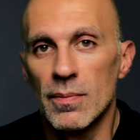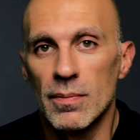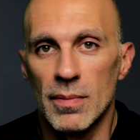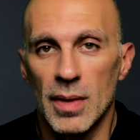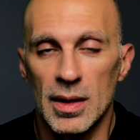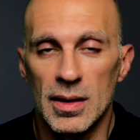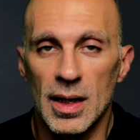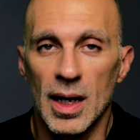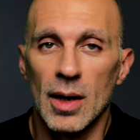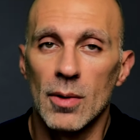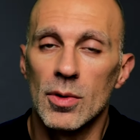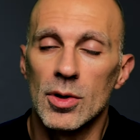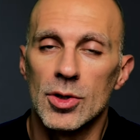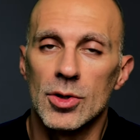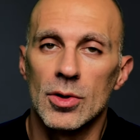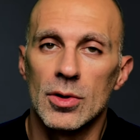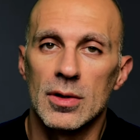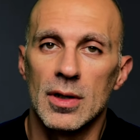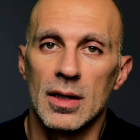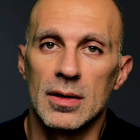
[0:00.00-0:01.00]
but are we
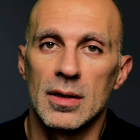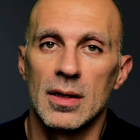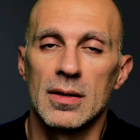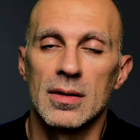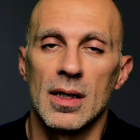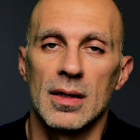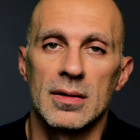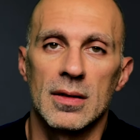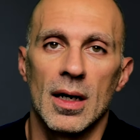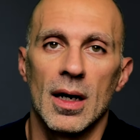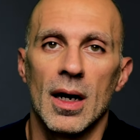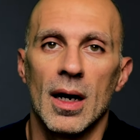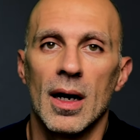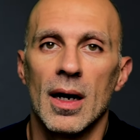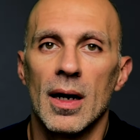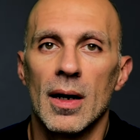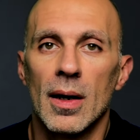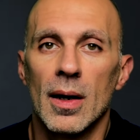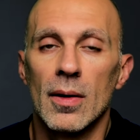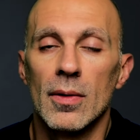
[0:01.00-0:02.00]
sure that this has
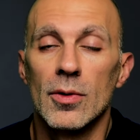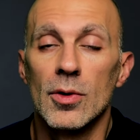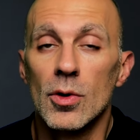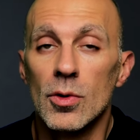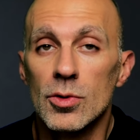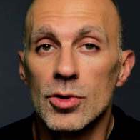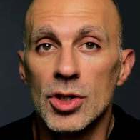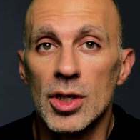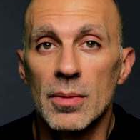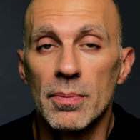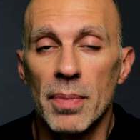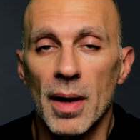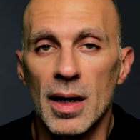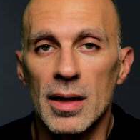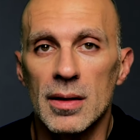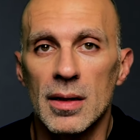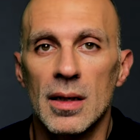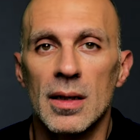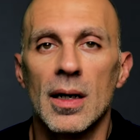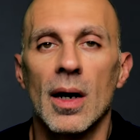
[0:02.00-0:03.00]
a huge
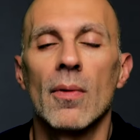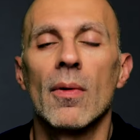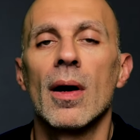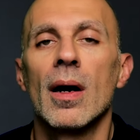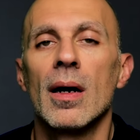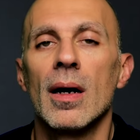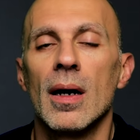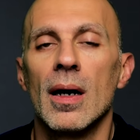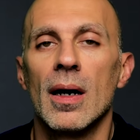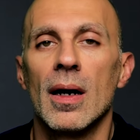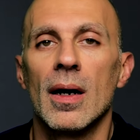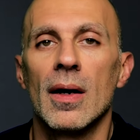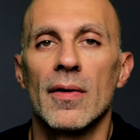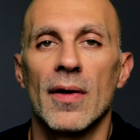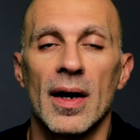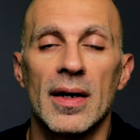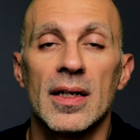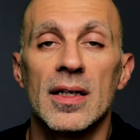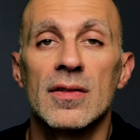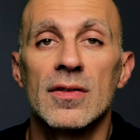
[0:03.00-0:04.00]
impact in our
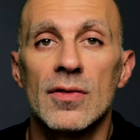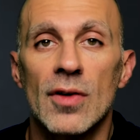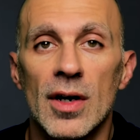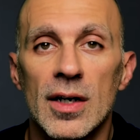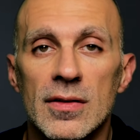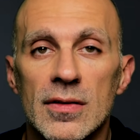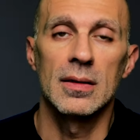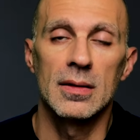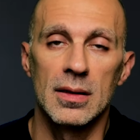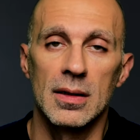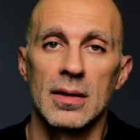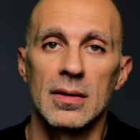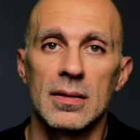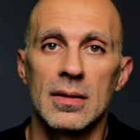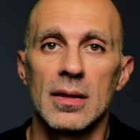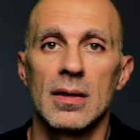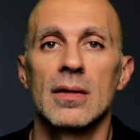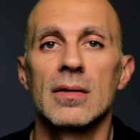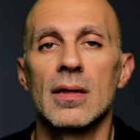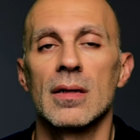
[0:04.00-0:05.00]
running stress? This
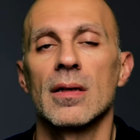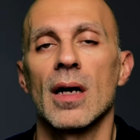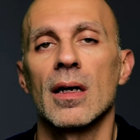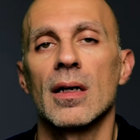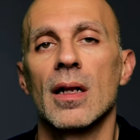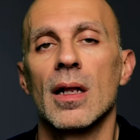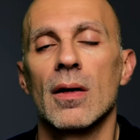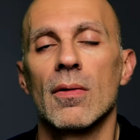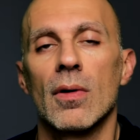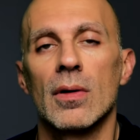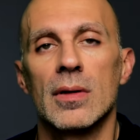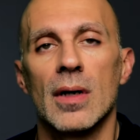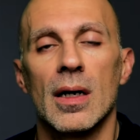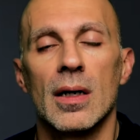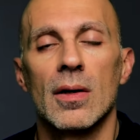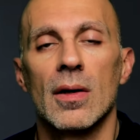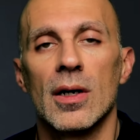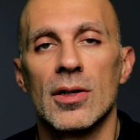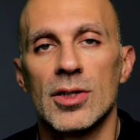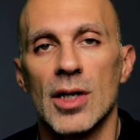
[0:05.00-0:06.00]
is exactly what I'm
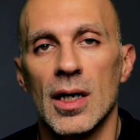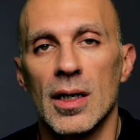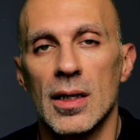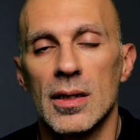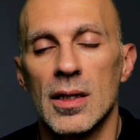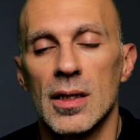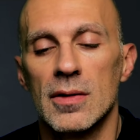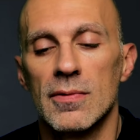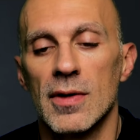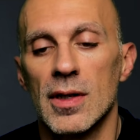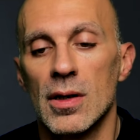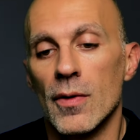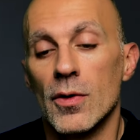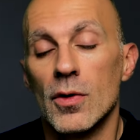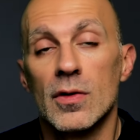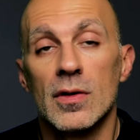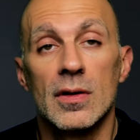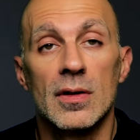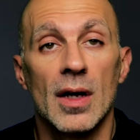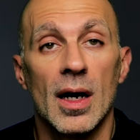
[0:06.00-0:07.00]
gonna check in this video
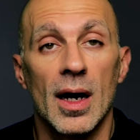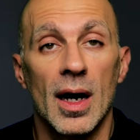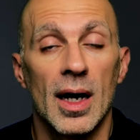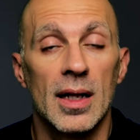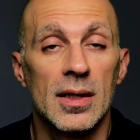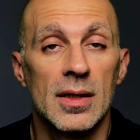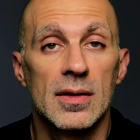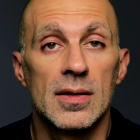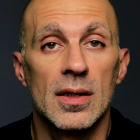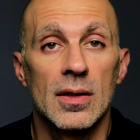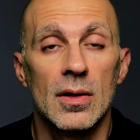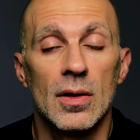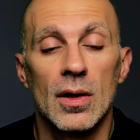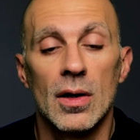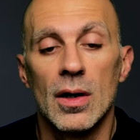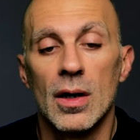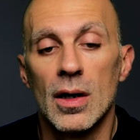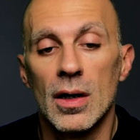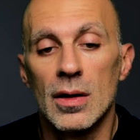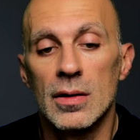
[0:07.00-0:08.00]
using the
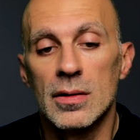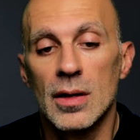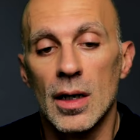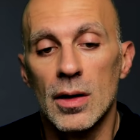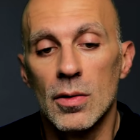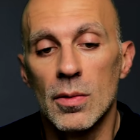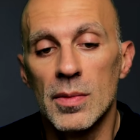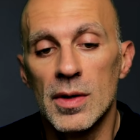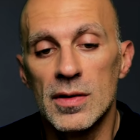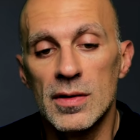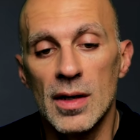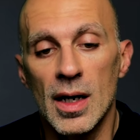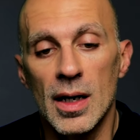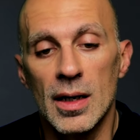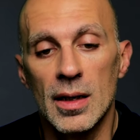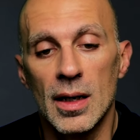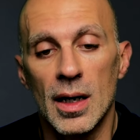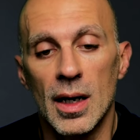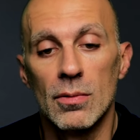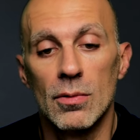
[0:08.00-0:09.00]
Adizero Takumi
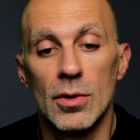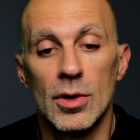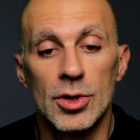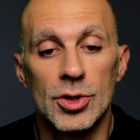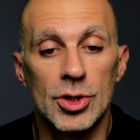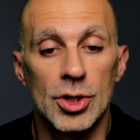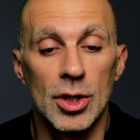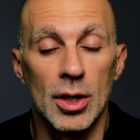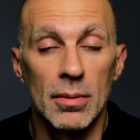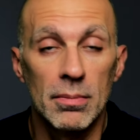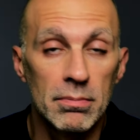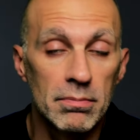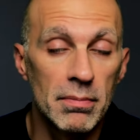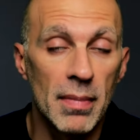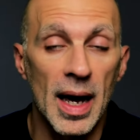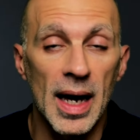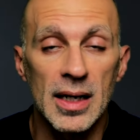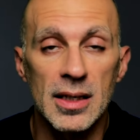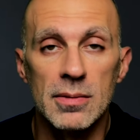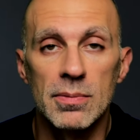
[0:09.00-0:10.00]
Sen, which
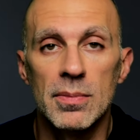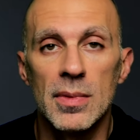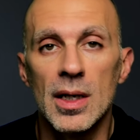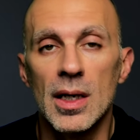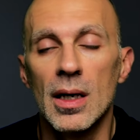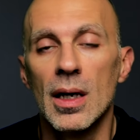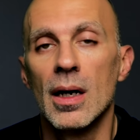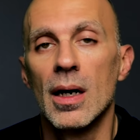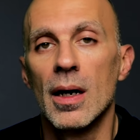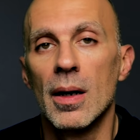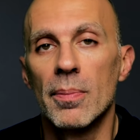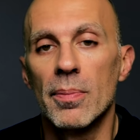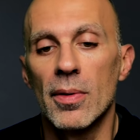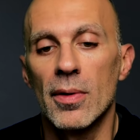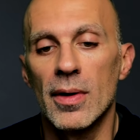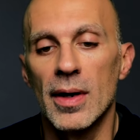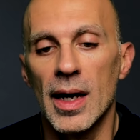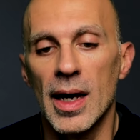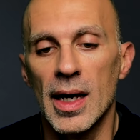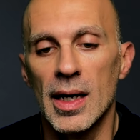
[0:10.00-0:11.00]
makes me
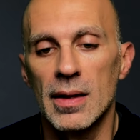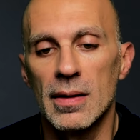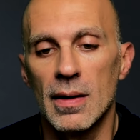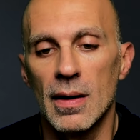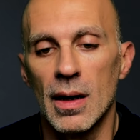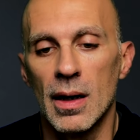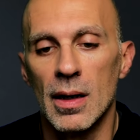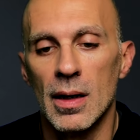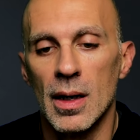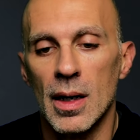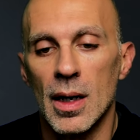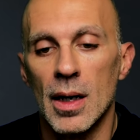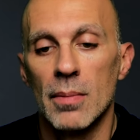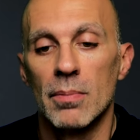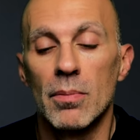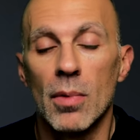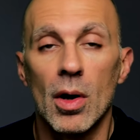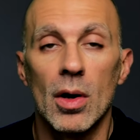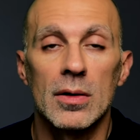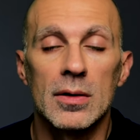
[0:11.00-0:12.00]
pronate
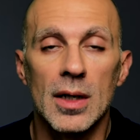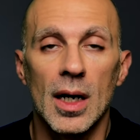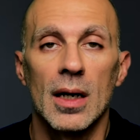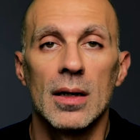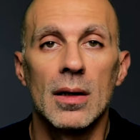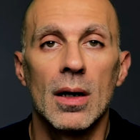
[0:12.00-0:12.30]
more than